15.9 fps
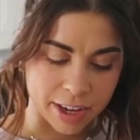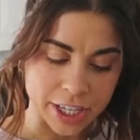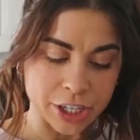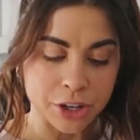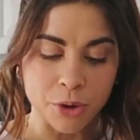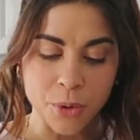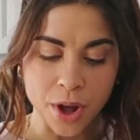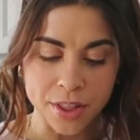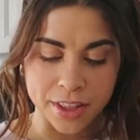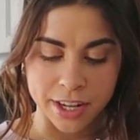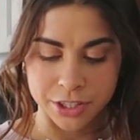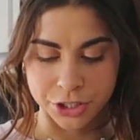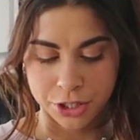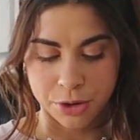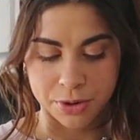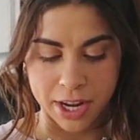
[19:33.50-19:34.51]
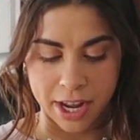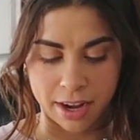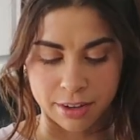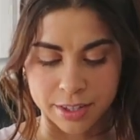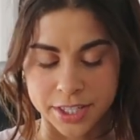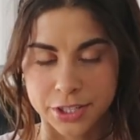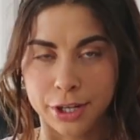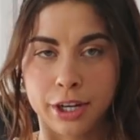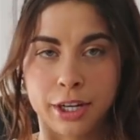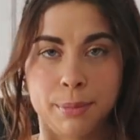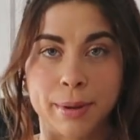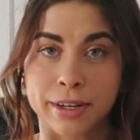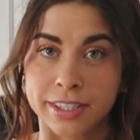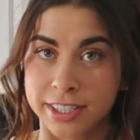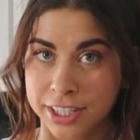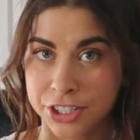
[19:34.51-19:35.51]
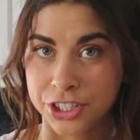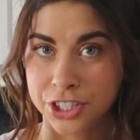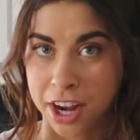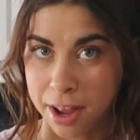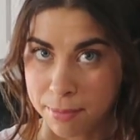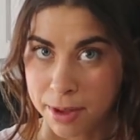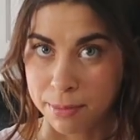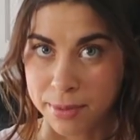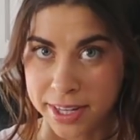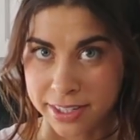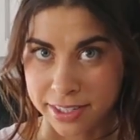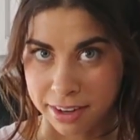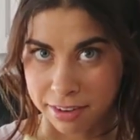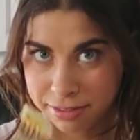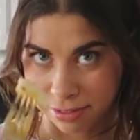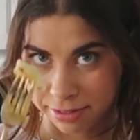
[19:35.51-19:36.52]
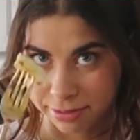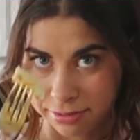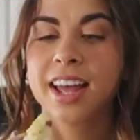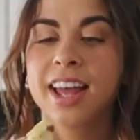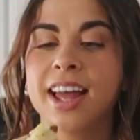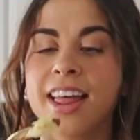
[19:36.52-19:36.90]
I could go on that show now and talk about a dish I made myself,